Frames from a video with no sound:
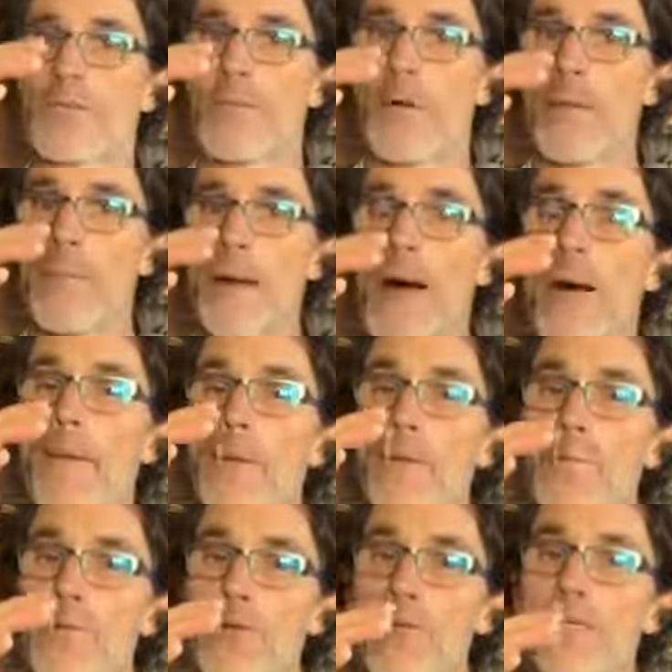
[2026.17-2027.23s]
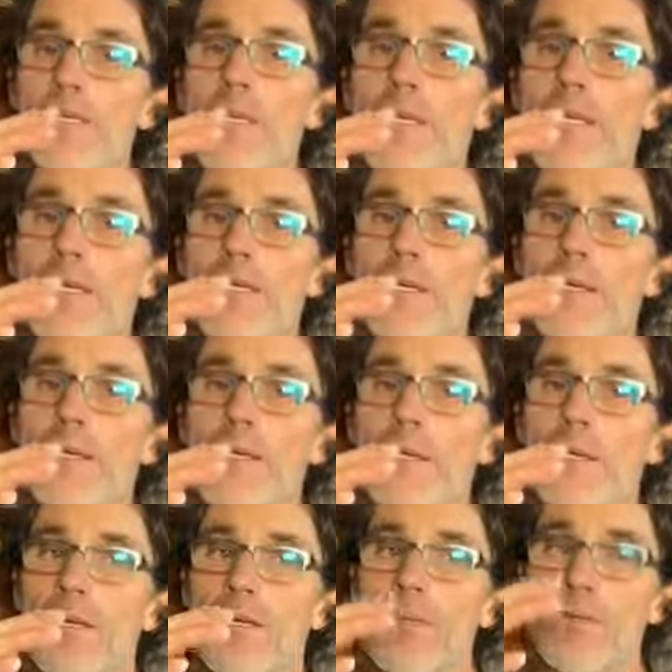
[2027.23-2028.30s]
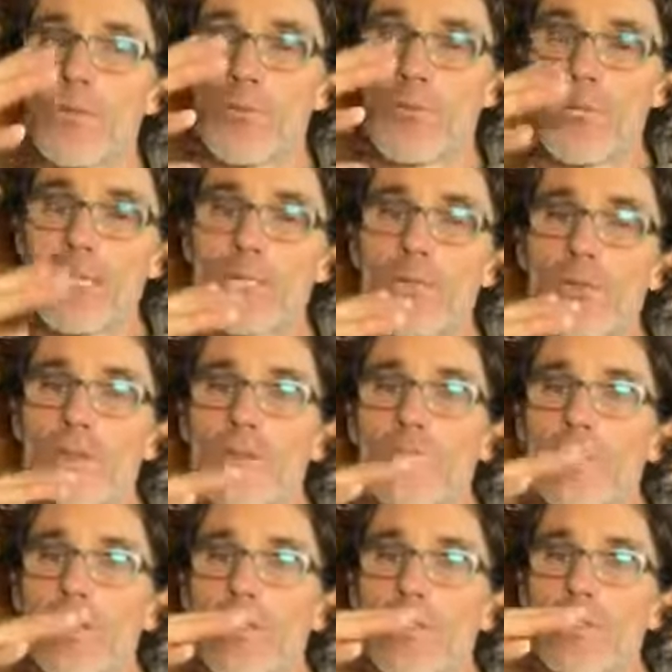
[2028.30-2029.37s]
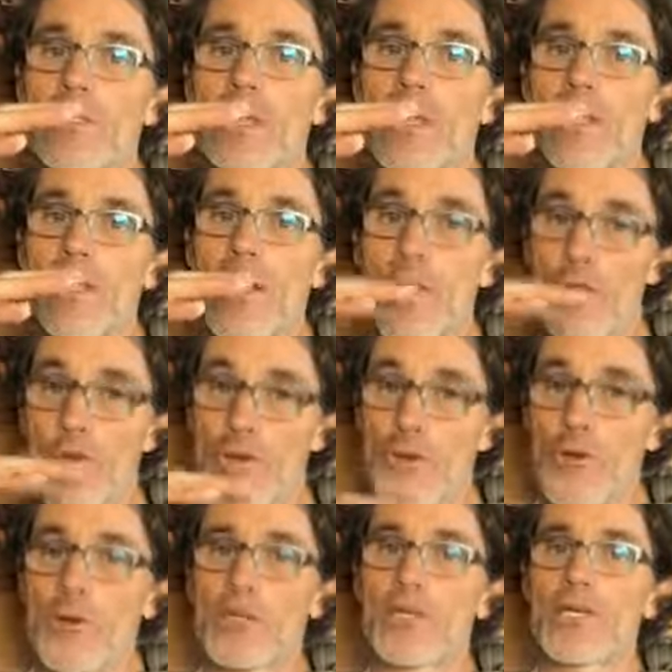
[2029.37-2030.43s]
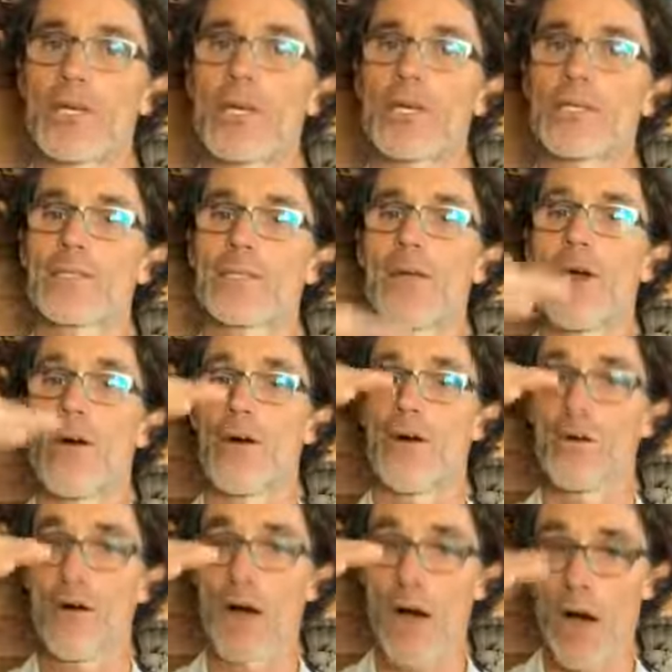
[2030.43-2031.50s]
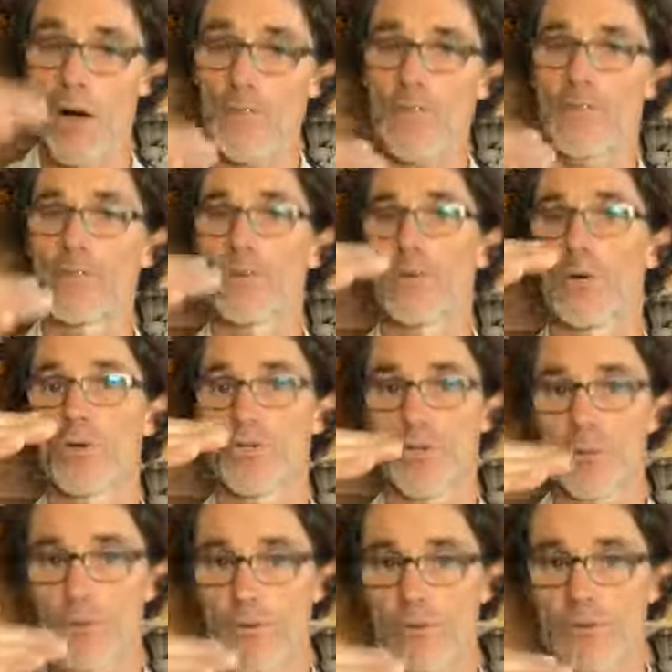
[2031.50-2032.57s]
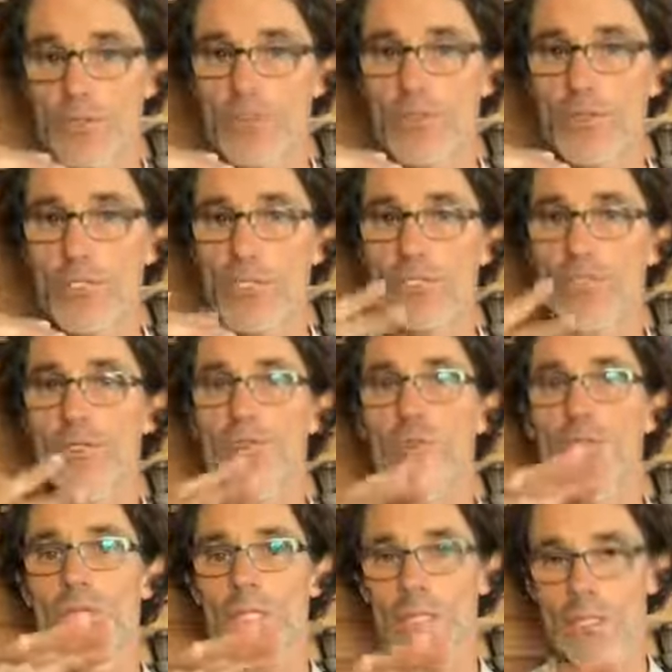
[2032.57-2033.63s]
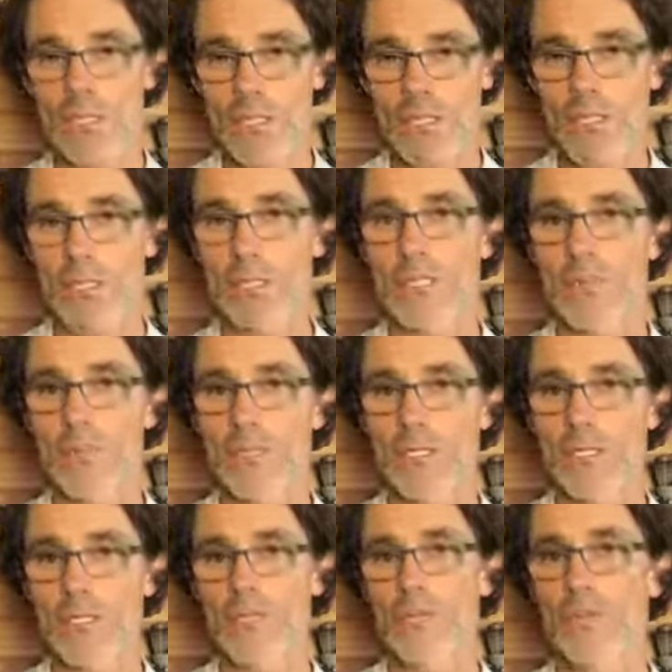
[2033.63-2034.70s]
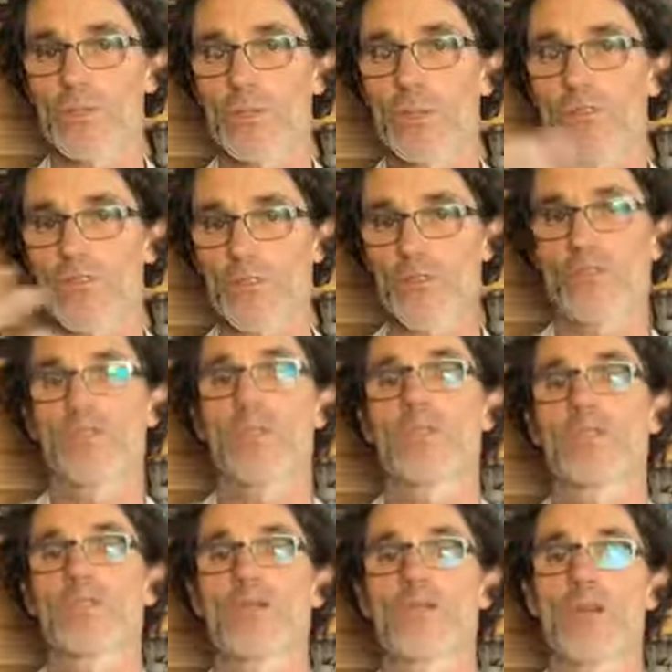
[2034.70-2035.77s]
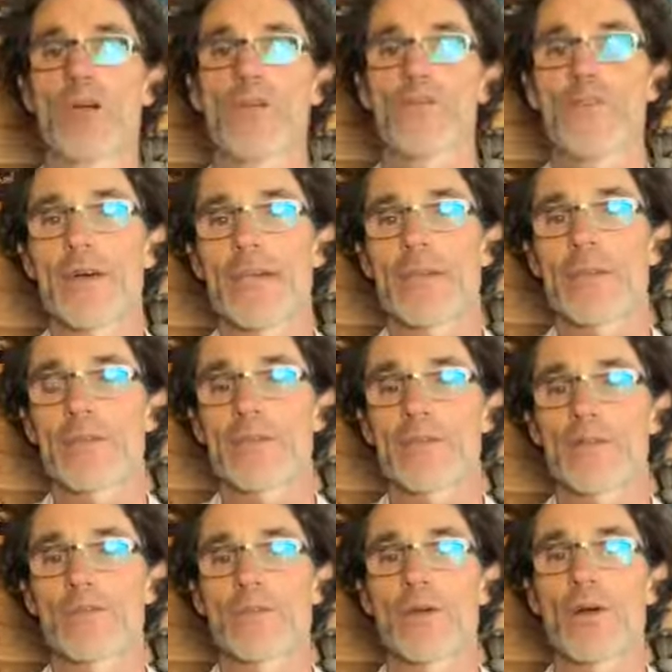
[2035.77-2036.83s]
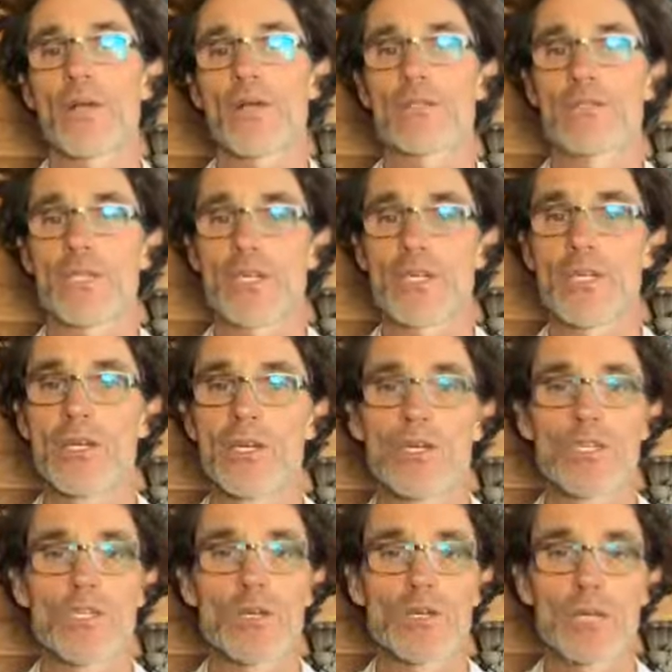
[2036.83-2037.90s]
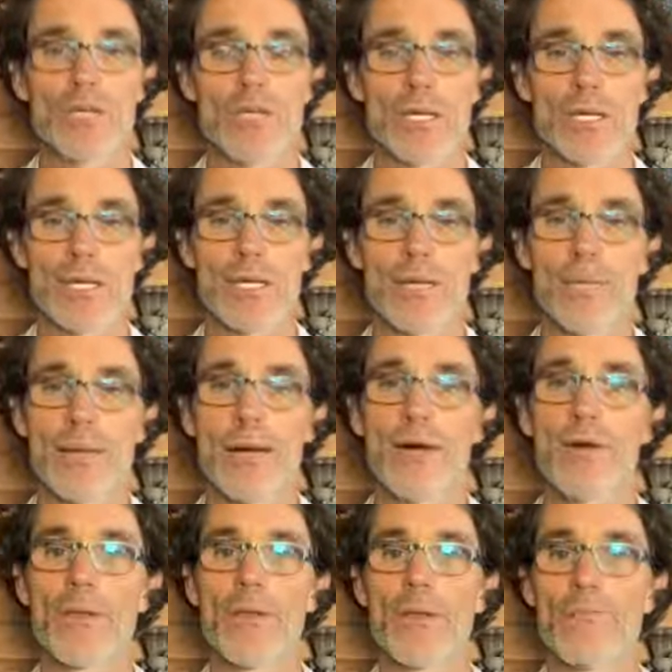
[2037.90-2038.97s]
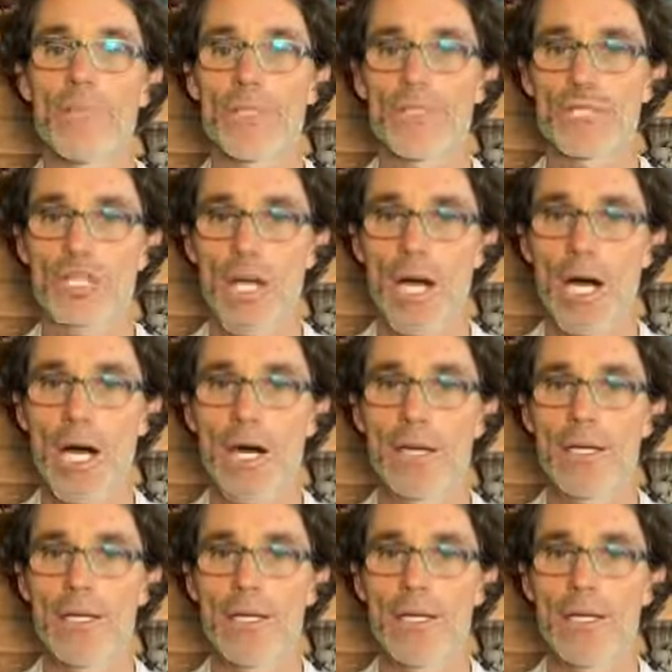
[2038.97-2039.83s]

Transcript: about moving the resources that nourish us off of the more superficial tissues into the deeper tissues. And if you're familiar with Ayurvedic terminology, you know, we're talking about Maja